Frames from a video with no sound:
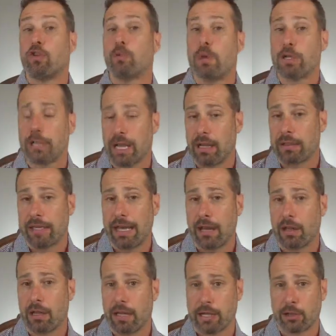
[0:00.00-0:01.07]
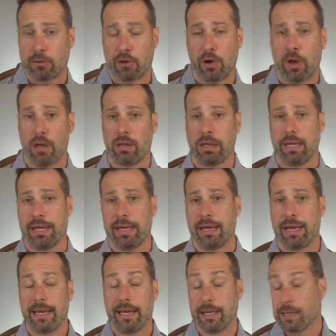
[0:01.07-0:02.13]
too much LDL cholesterol
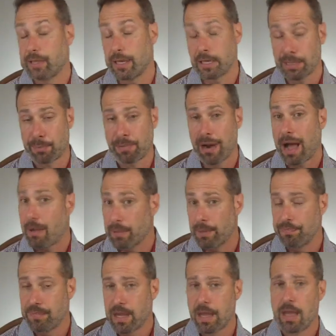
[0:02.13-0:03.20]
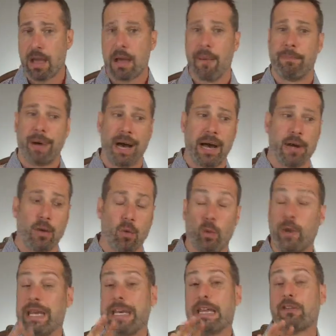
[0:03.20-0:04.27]
uh, is, is a problem, but
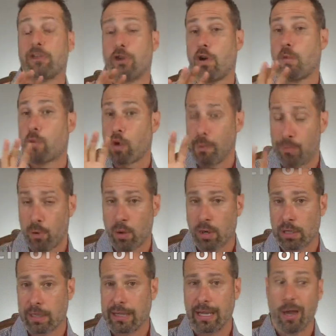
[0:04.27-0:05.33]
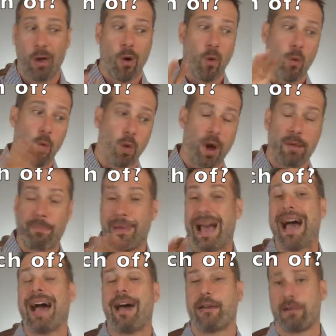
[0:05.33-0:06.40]
we need to know more importantly, what
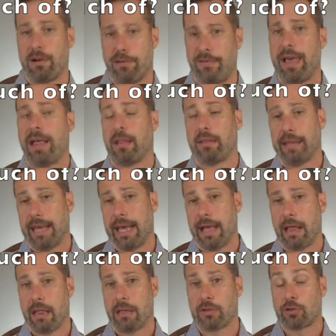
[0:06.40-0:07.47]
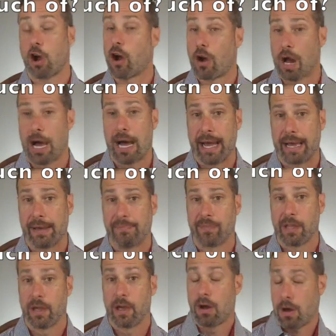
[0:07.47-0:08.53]
pattern of LDLs are high?
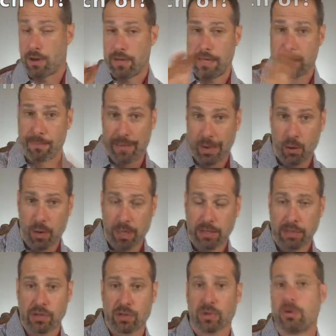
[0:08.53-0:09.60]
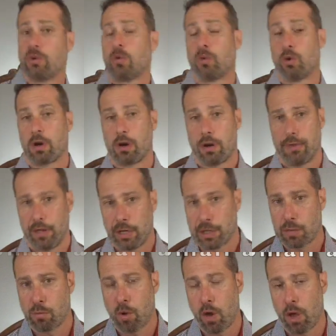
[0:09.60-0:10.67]
Are they the big ones or are they
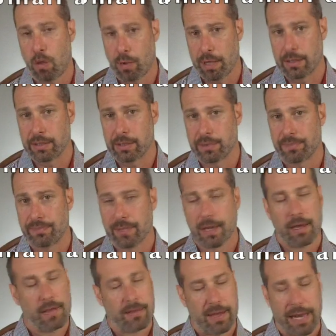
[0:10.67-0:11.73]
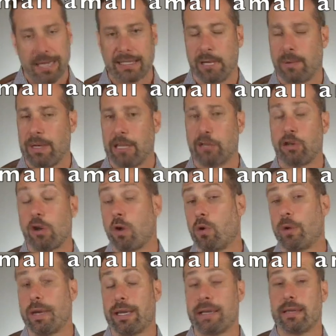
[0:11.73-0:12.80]
small ones? The next thing we need to
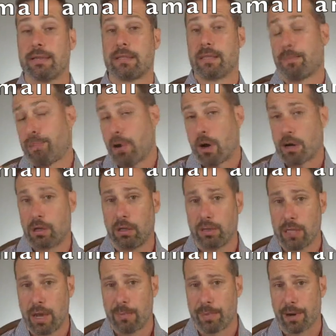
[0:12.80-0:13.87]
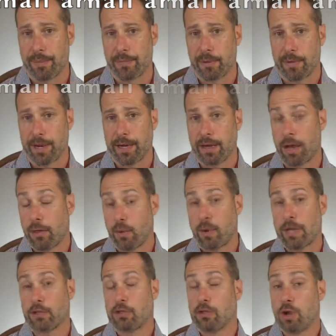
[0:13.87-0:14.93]
know is the particle number, right?
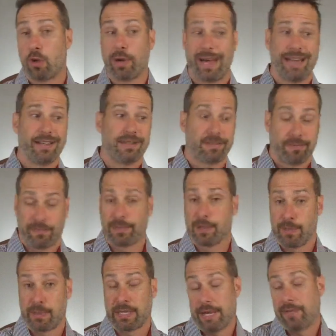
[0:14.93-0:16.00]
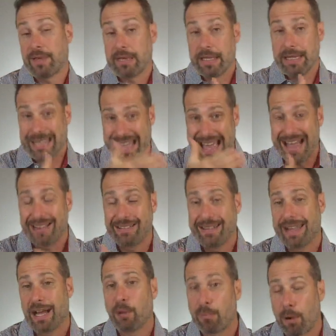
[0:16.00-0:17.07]
Otherwise known as specifically the
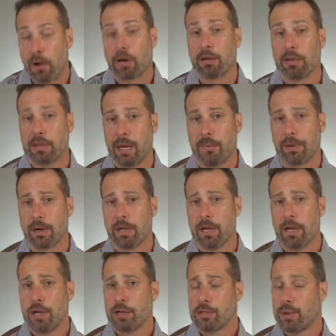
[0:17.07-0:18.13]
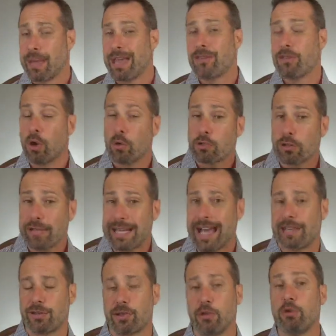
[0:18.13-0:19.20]
LDL particle number. So again, those are
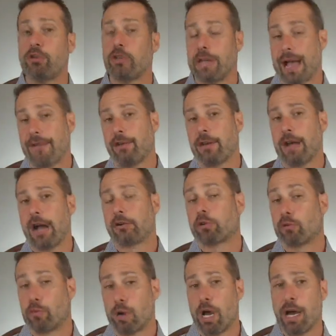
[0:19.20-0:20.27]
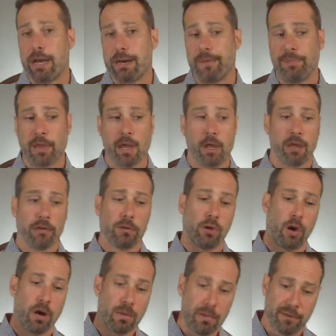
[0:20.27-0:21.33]
tests you should have your doctor run
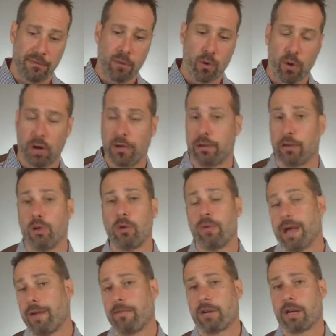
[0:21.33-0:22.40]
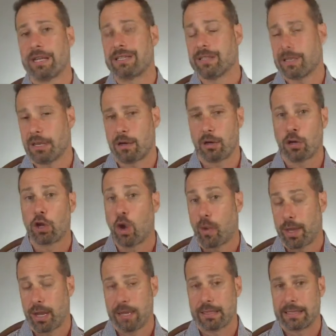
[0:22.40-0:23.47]
long before you ever consider
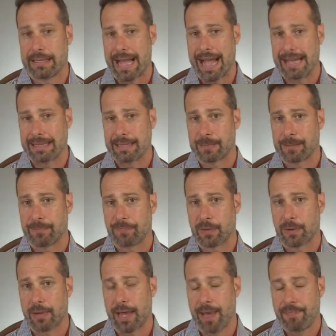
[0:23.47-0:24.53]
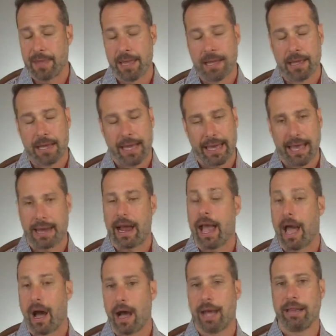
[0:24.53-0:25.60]
going on statins. Okay. Again, I
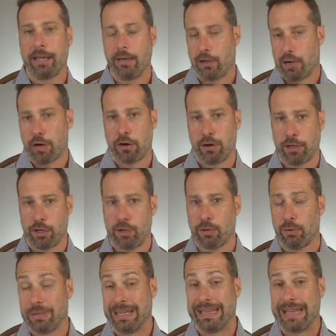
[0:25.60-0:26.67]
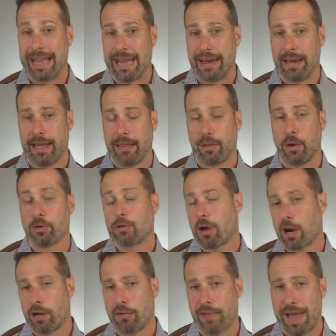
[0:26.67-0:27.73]
highly encourage you to get those
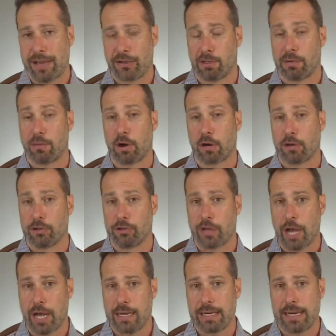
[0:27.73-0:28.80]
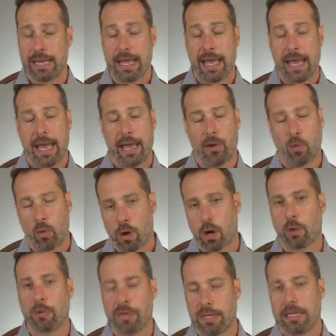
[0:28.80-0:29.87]
cardiovascular markers done and
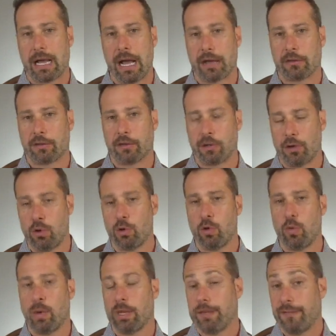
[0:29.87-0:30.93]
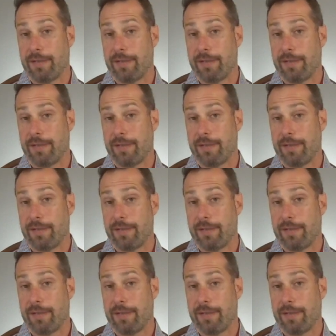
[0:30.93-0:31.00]
work with a doctor who will